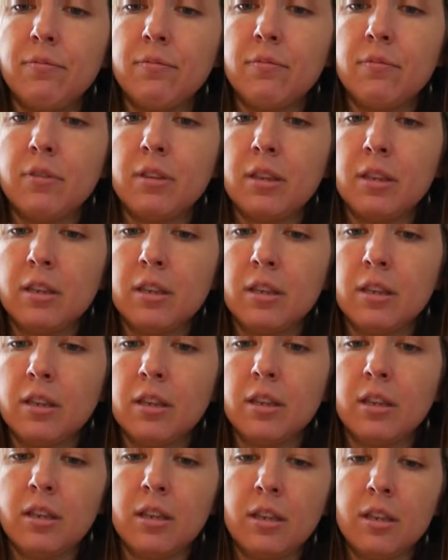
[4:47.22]

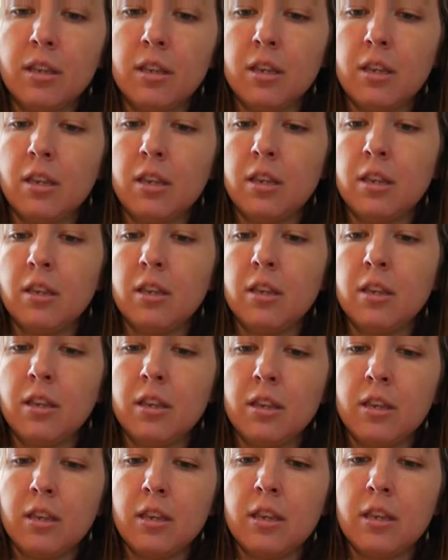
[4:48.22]

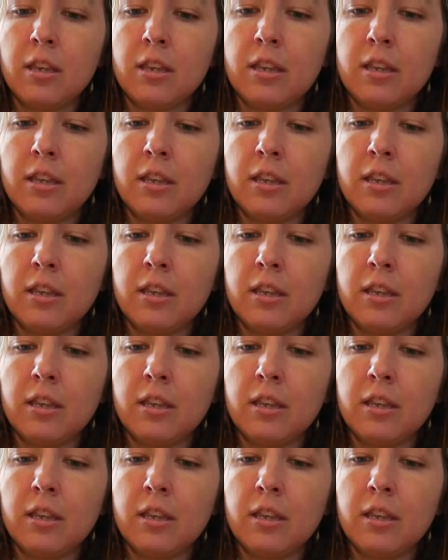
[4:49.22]
Nobody speaks.